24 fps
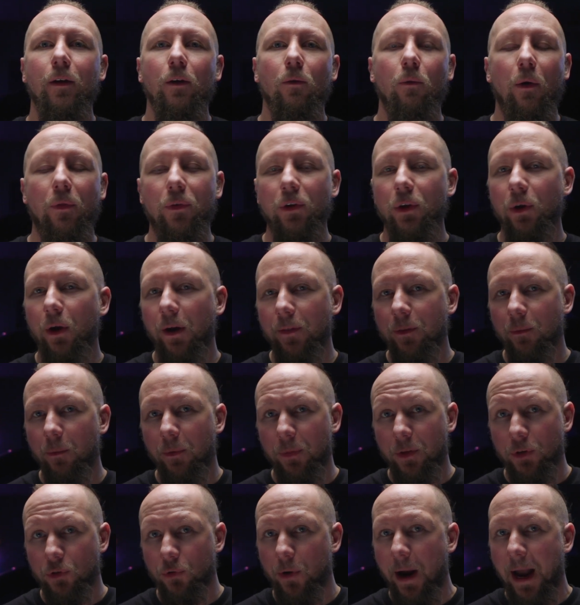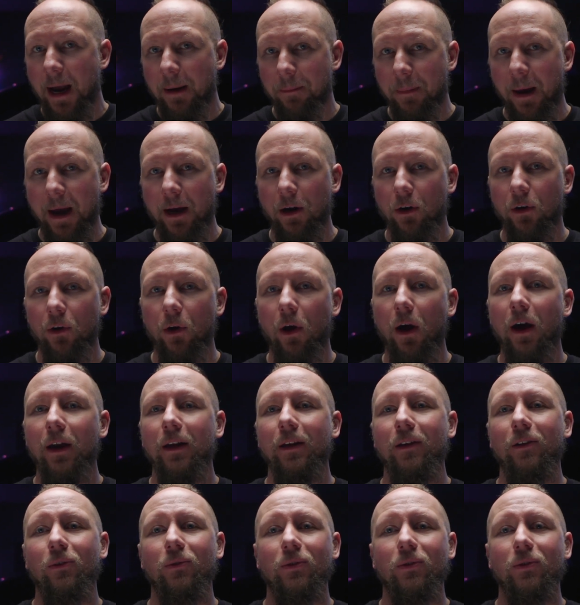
Whether you got them with a track pack or not,